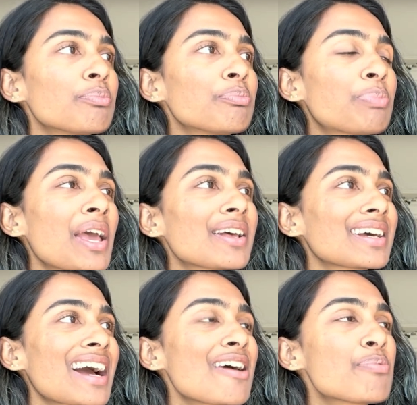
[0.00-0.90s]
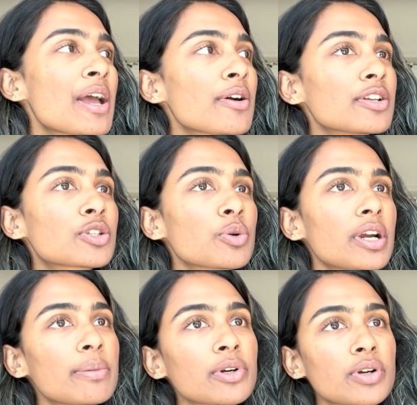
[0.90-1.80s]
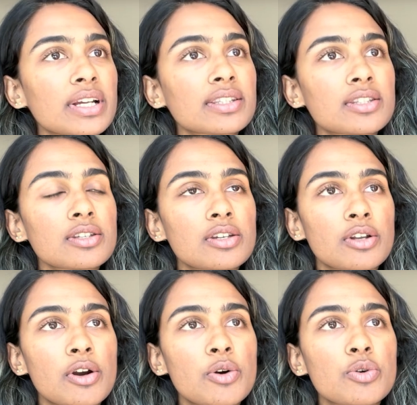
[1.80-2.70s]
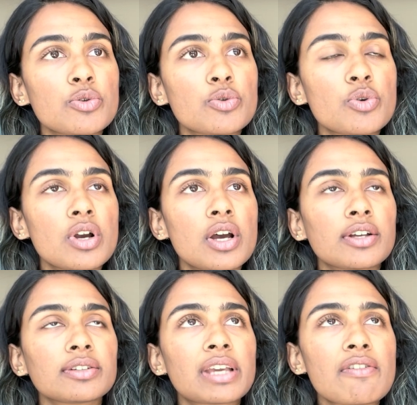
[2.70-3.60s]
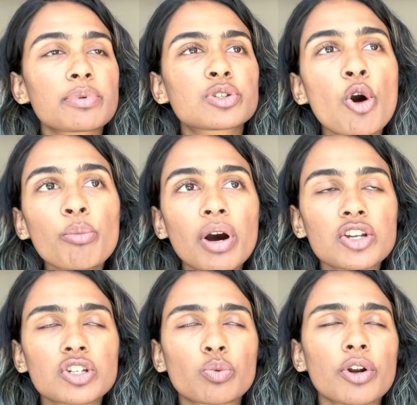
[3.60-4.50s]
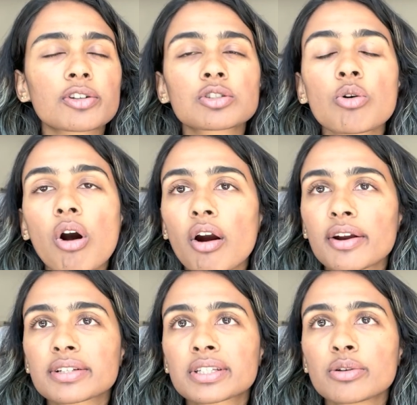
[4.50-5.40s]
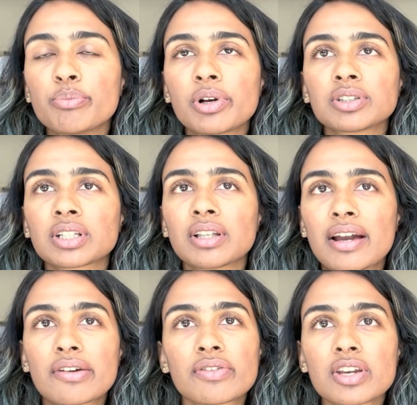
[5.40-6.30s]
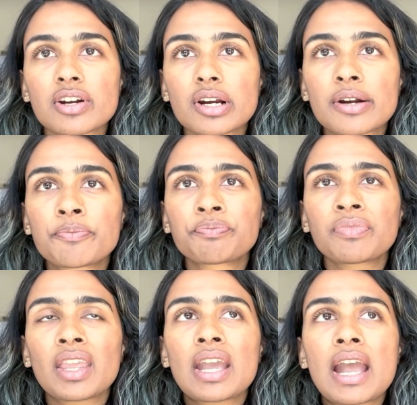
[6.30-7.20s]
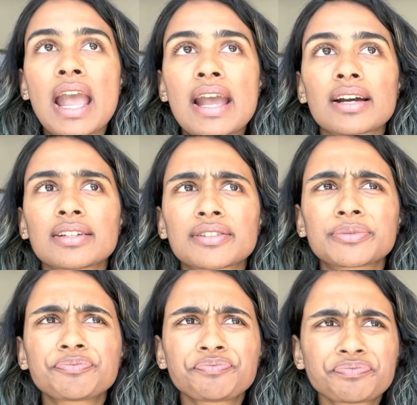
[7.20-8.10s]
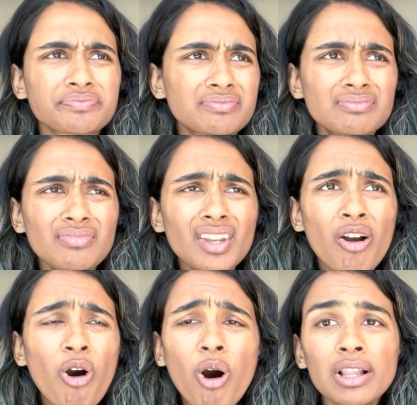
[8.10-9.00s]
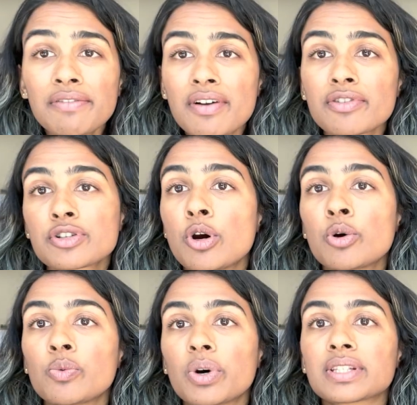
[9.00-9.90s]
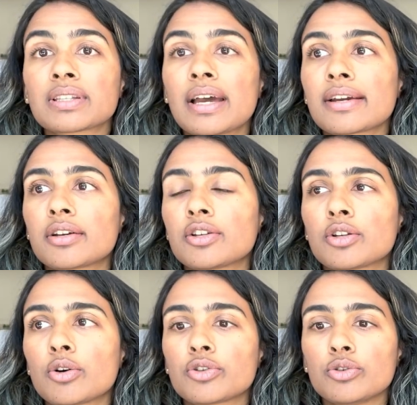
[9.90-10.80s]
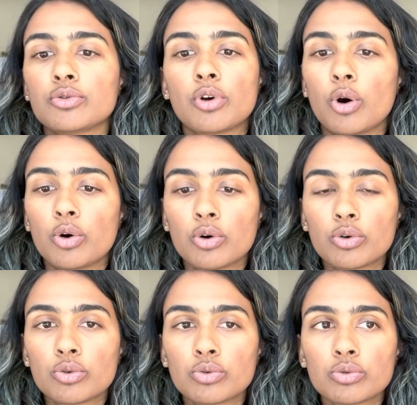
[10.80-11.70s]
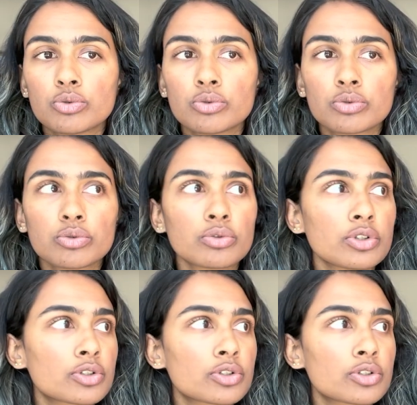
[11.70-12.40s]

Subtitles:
I have parents who are immigrants, who gave up so much and worked so hard to build a life here. And all I've ever known was you go to